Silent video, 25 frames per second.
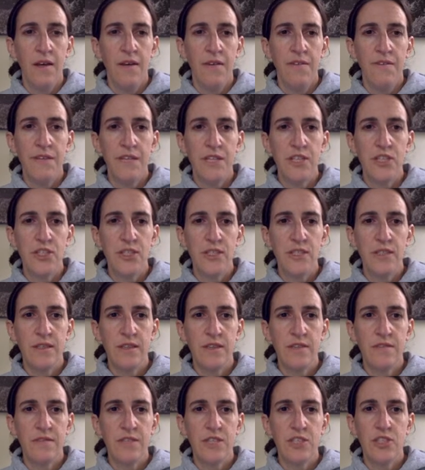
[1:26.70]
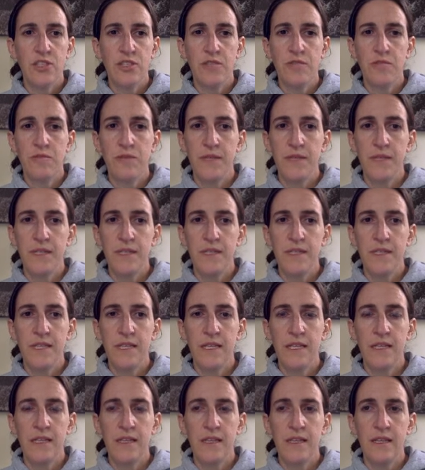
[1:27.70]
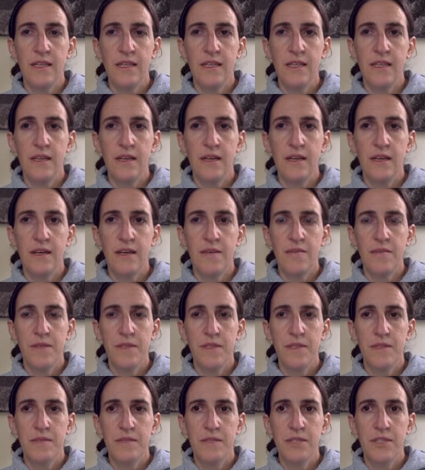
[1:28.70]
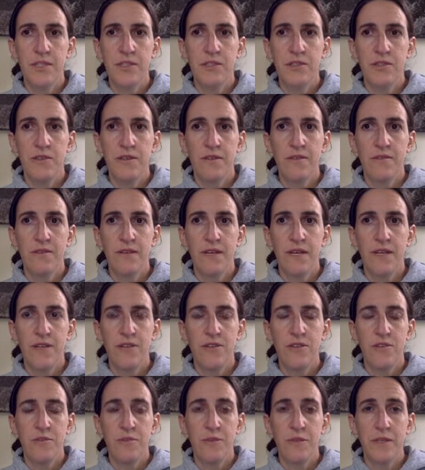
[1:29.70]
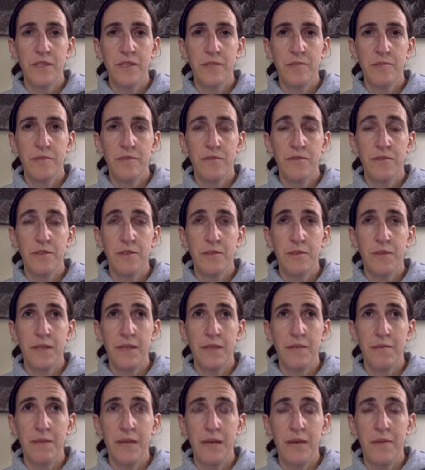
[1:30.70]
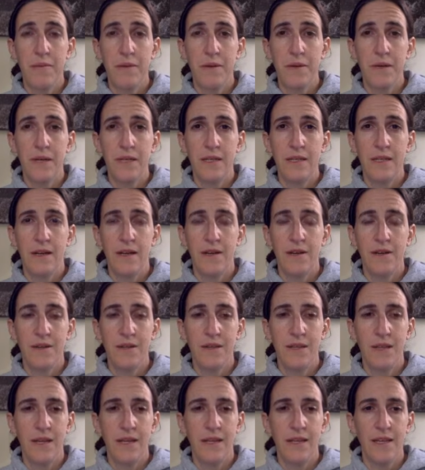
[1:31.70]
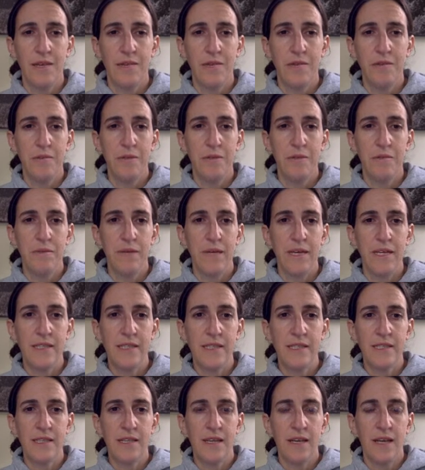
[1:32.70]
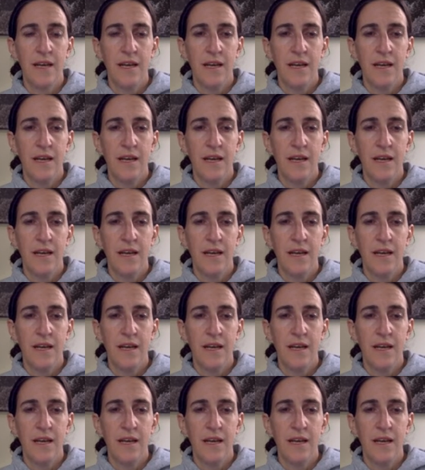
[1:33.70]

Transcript: Fiction, nonfiction, read daily. As much as you can find new books, preferably in paper and not online, that would be best.